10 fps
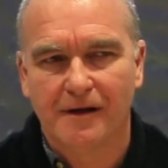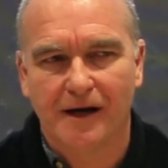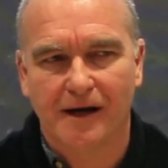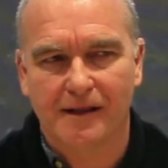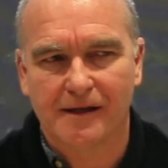
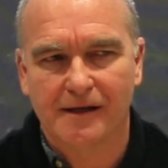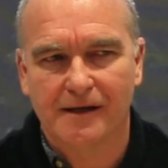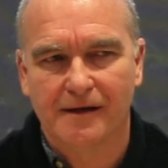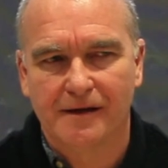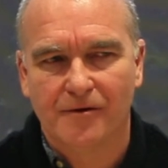And I
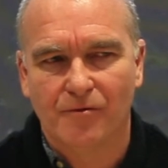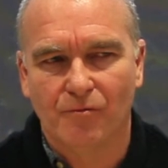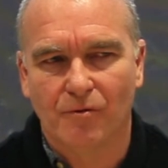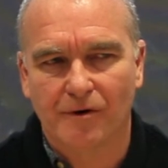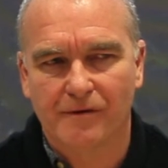think
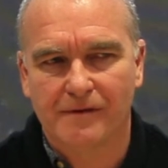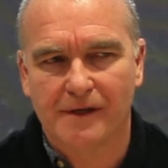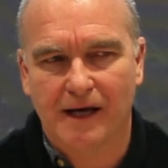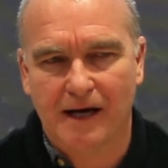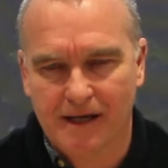one of
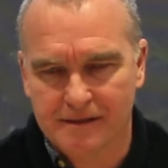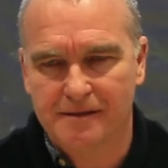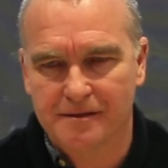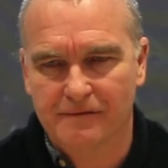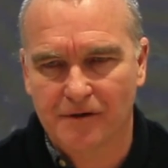the
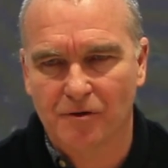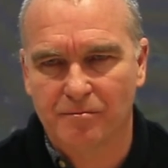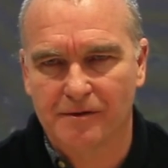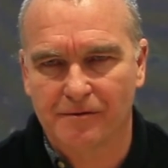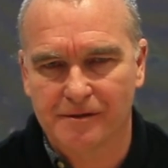hazards of
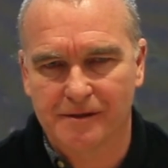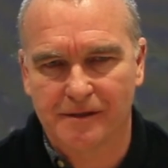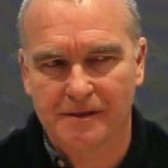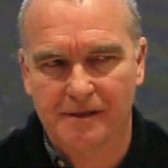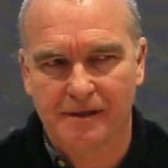co-production
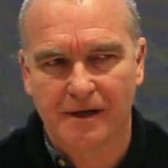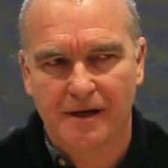is it